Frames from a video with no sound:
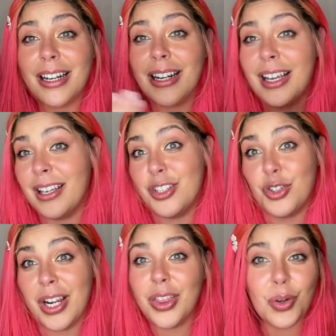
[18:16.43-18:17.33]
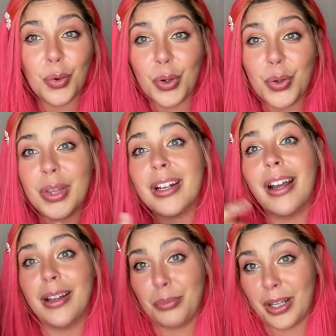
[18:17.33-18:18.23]
I guess, drank the oil that I
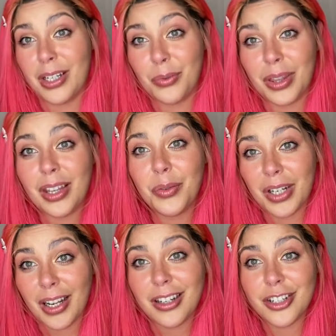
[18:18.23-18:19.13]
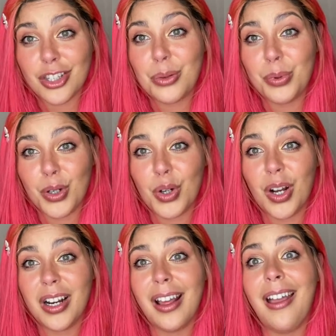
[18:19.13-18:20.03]
had blended with it when I initially put it
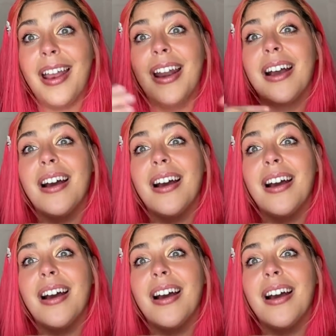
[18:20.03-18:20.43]
on, and